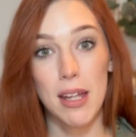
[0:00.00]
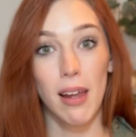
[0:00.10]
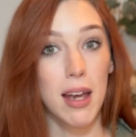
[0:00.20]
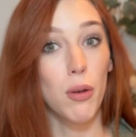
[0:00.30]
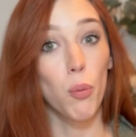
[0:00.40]

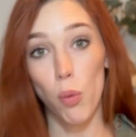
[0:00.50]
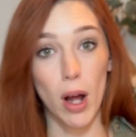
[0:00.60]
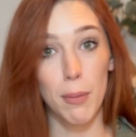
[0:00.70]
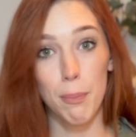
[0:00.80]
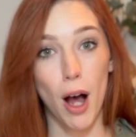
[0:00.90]
like
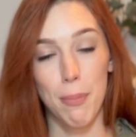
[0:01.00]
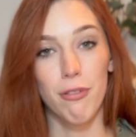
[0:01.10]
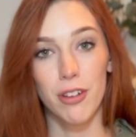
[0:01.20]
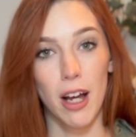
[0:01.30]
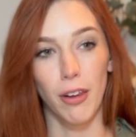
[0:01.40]
one pop
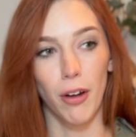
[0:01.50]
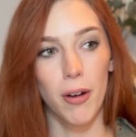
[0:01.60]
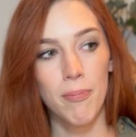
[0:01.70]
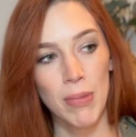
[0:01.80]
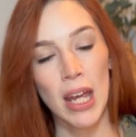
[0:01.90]
of color.
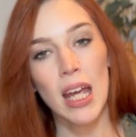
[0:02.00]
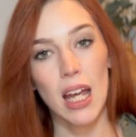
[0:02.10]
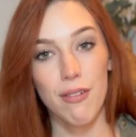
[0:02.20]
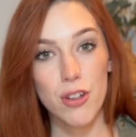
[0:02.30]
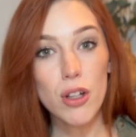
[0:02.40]

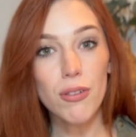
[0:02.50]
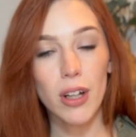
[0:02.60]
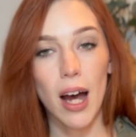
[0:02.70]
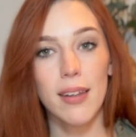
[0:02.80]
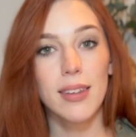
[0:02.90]
If you've
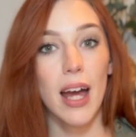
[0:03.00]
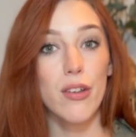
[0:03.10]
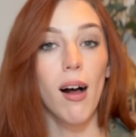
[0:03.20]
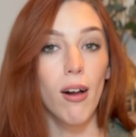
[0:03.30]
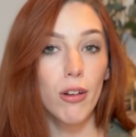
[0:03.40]
got
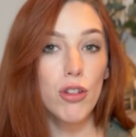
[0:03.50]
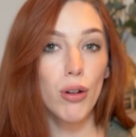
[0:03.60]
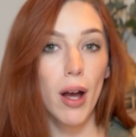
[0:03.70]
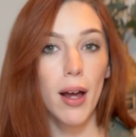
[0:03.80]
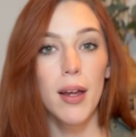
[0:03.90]
that
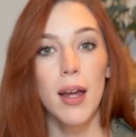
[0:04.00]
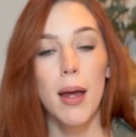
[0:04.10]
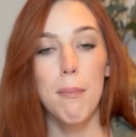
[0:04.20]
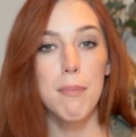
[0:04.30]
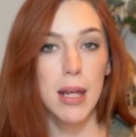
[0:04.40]
ultra
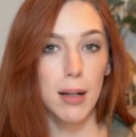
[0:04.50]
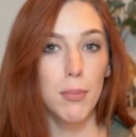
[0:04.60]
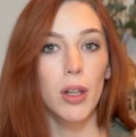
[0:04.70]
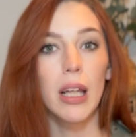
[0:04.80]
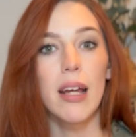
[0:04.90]

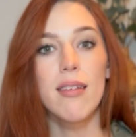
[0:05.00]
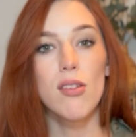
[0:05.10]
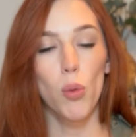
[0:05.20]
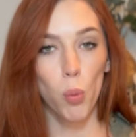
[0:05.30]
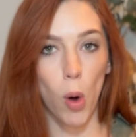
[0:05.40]
minimalist
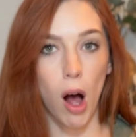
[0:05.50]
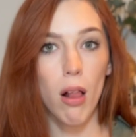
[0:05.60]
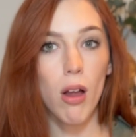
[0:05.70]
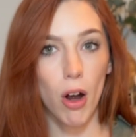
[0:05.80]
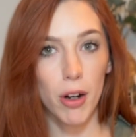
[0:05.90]

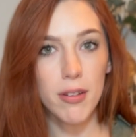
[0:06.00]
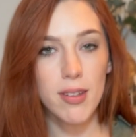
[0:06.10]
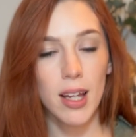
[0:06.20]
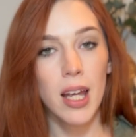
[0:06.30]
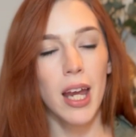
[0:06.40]
wall art
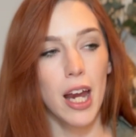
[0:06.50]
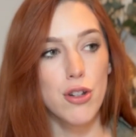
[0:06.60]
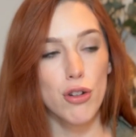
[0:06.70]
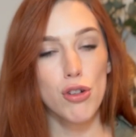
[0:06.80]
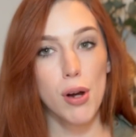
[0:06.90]
and
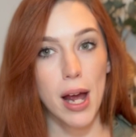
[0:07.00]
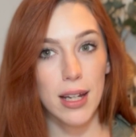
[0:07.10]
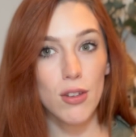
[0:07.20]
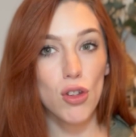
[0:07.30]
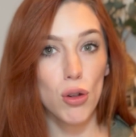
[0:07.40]
you're
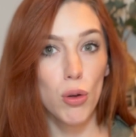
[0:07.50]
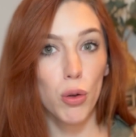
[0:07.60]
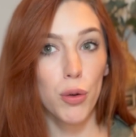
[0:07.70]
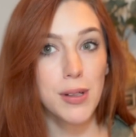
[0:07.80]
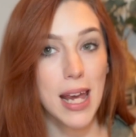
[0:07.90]
trying to
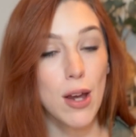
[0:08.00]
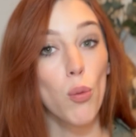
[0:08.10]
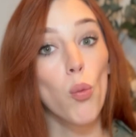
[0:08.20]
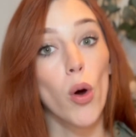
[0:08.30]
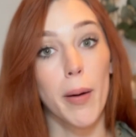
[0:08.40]
create
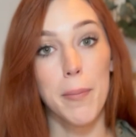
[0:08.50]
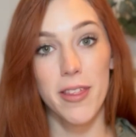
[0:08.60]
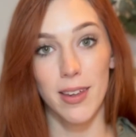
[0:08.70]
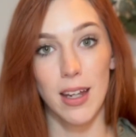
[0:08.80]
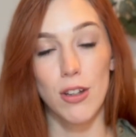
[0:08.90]

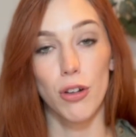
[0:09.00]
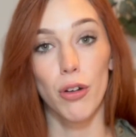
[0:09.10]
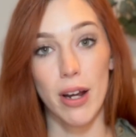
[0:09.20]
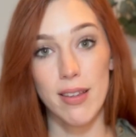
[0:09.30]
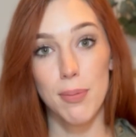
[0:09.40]
warmth in your
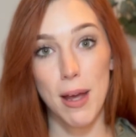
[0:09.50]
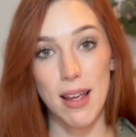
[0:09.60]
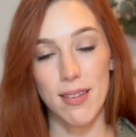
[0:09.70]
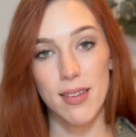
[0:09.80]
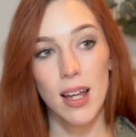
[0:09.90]
gray
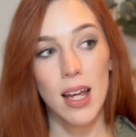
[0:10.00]
space,